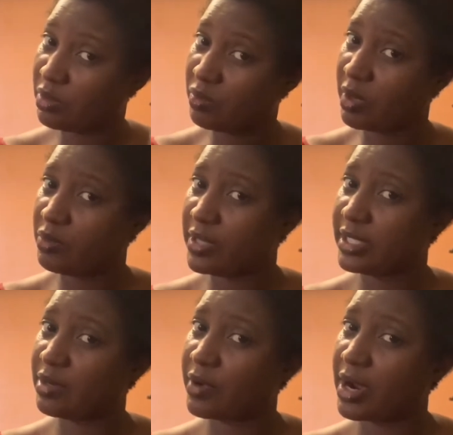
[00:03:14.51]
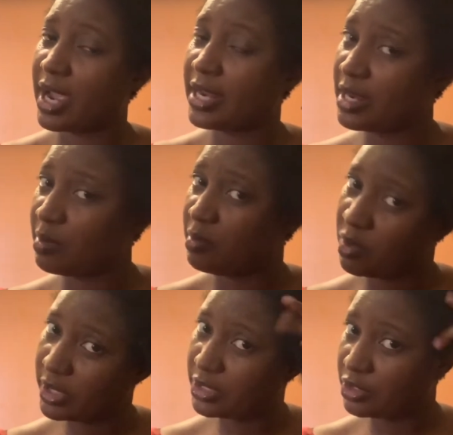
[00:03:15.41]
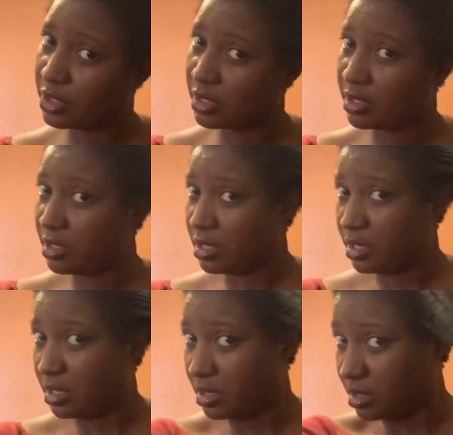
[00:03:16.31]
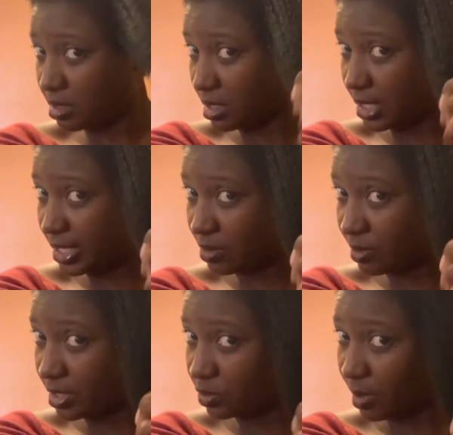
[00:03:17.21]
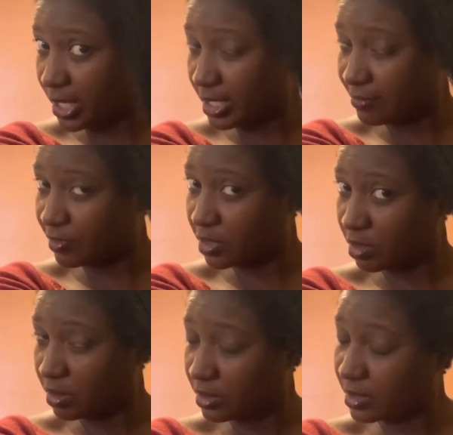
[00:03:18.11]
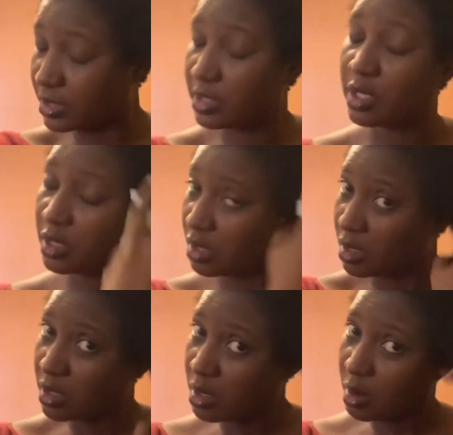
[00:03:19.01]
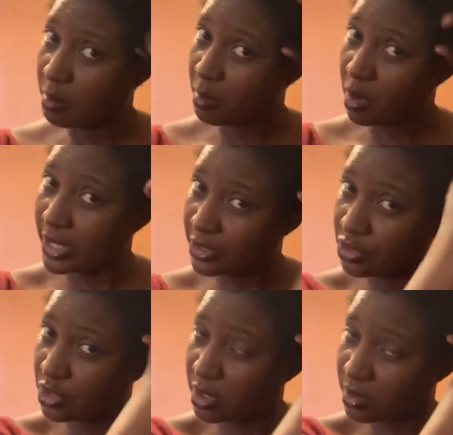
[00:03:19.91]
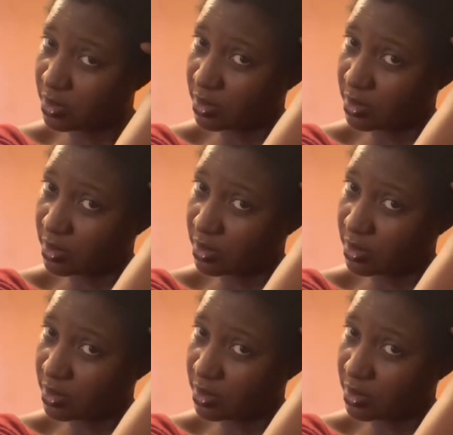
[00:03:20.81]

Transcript: When we say we're adding moisture, the liquid is what gives us moisture.